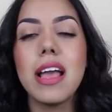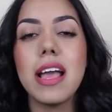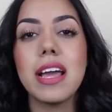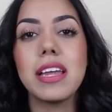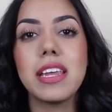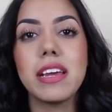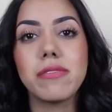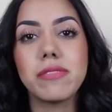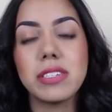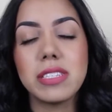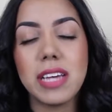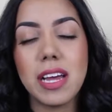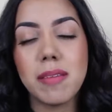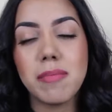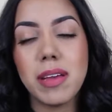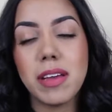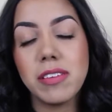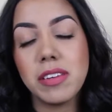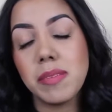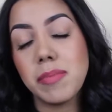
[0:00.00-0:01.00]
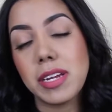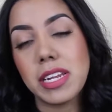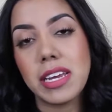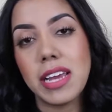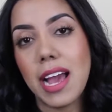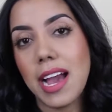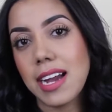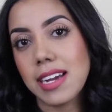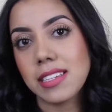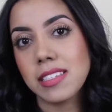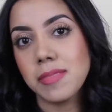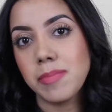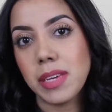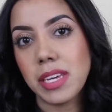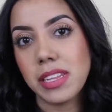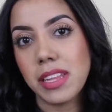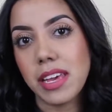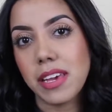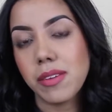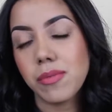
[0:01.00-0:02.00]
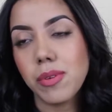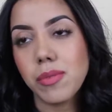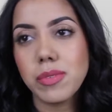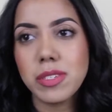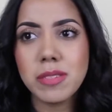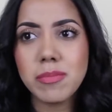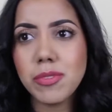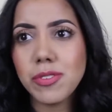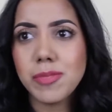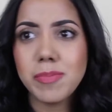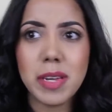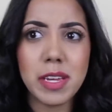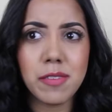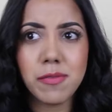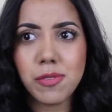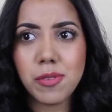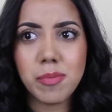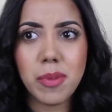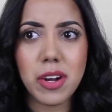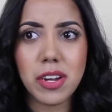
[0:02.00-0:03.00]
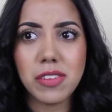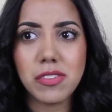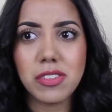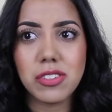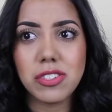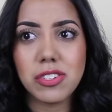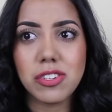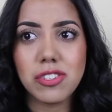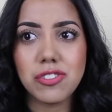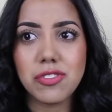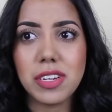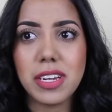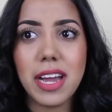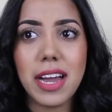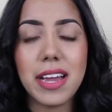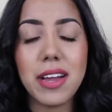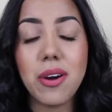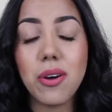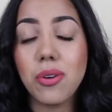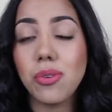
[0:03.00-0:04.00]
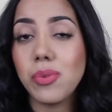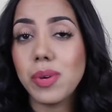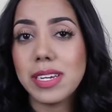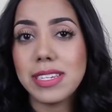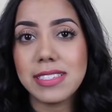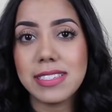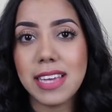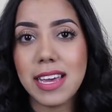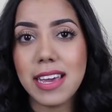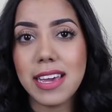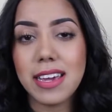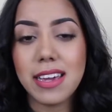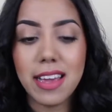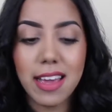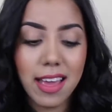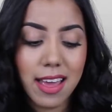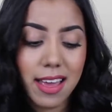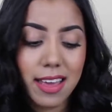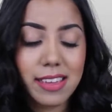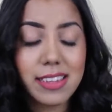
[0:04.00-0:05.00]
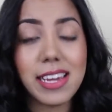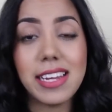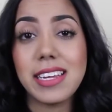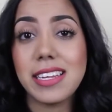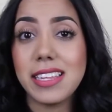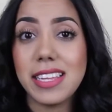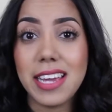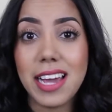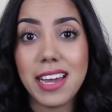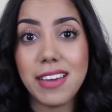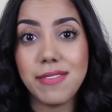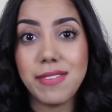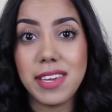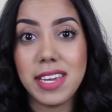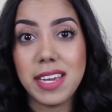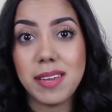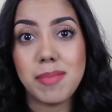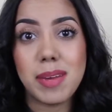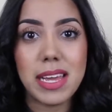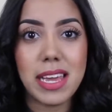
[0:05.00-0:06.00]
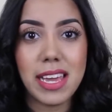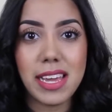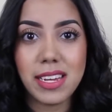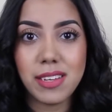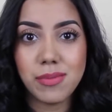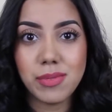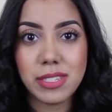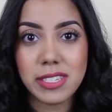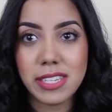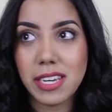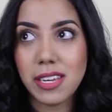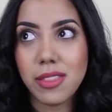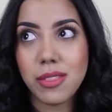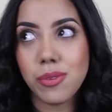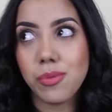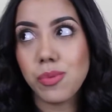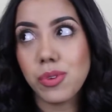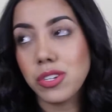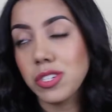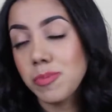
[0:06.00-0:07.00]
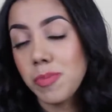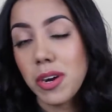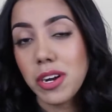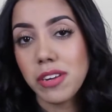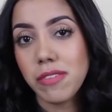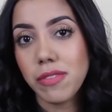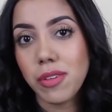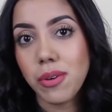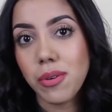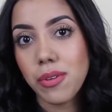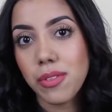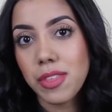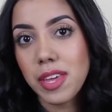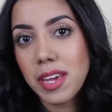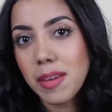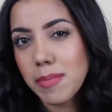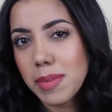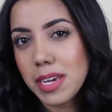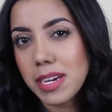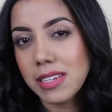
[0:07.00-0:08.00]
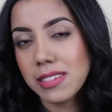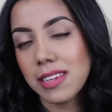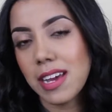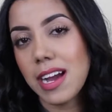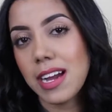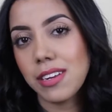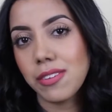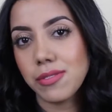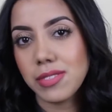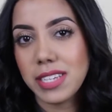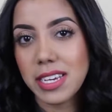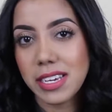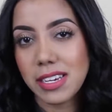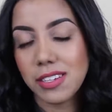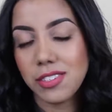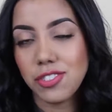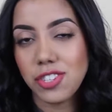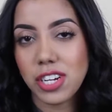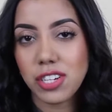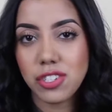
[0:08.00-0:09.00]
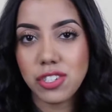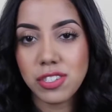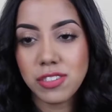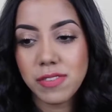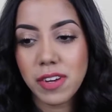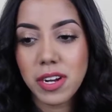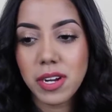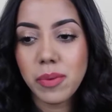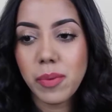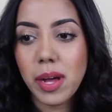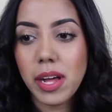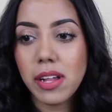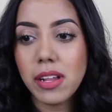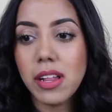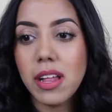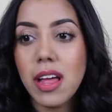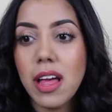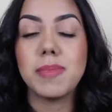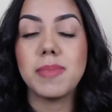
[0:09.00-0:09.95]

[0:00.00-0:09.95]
And every time anybody asks me like what was the most painful part of the surgery, I always say getting the IV in my hand was like the worst part of the whole thing, because I don't take injections very well,